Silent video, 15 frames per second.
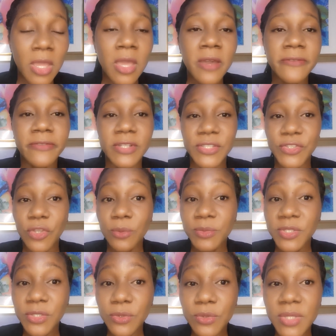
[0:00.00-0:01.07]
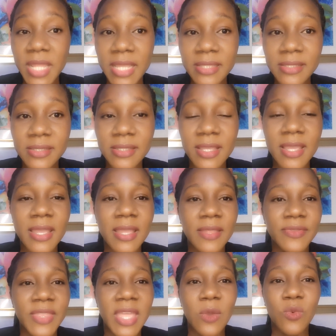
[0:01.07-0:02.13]
For some students,
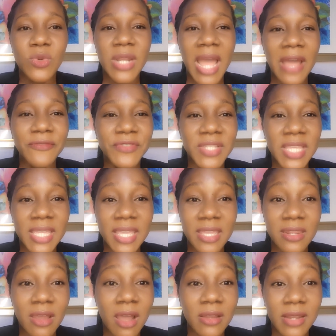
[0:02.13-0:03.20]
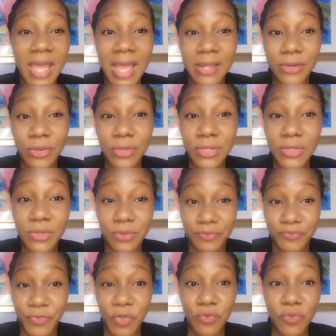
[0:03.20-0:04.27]
they would have taken on adult
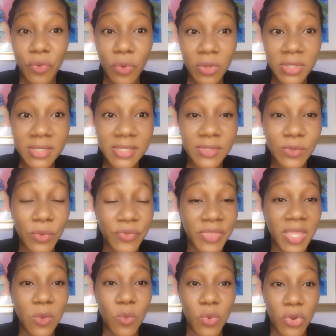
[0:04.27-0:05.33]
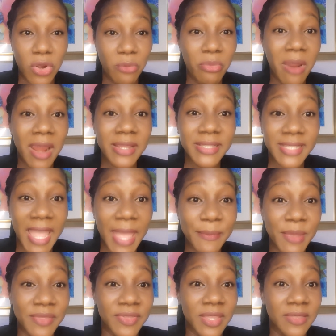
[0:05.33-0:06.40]
roles. So they work
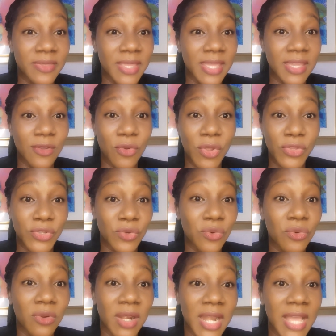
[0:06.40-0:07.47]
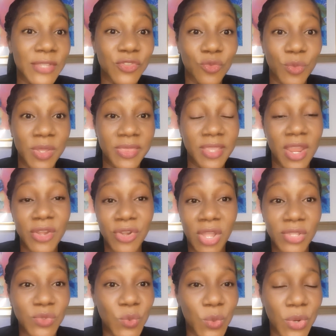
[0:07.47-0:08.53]
part-time and then they go into Google Classroom when they're
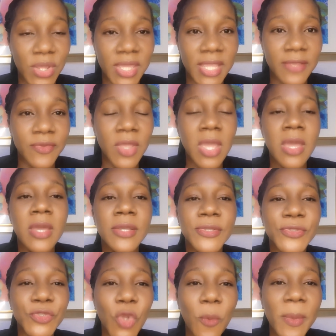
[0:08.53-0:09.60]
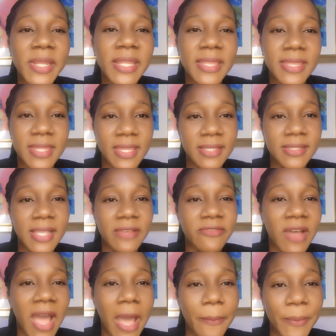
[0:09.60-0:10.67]
not working. So many things have
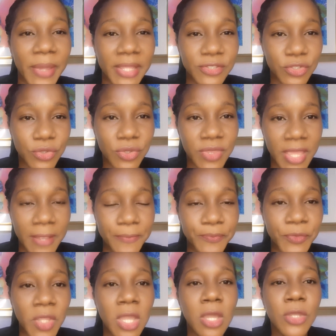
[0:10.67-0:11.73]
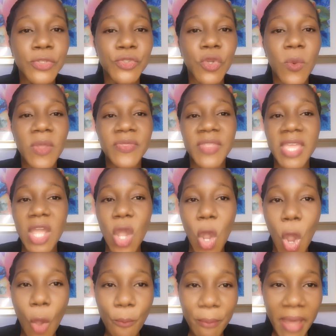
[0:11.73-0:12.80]
happened to them. So when they
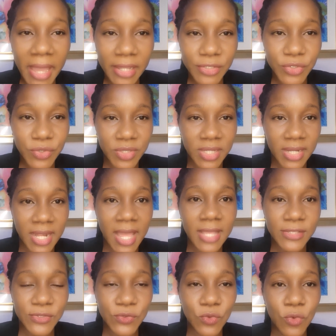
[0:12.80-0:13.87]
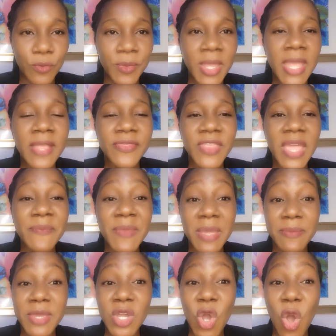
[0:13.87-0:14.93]
come back to the classroom, they may
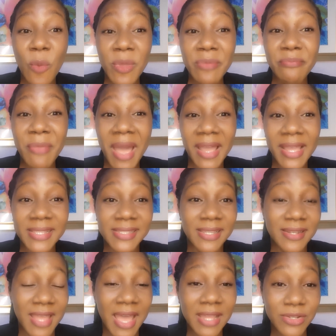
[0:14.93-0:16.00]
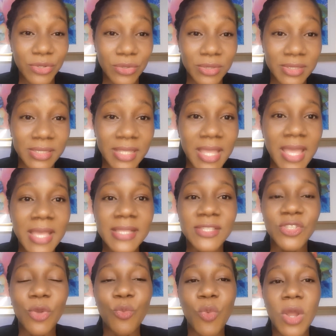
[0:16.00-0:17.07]
be coming back as an adult,
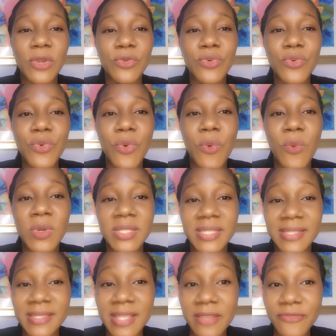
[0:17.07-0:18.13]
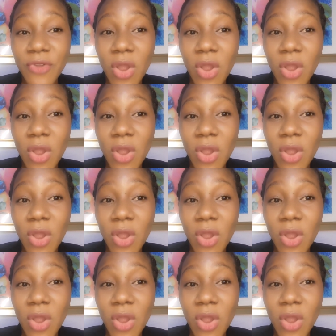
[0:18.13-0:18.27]
someone who was never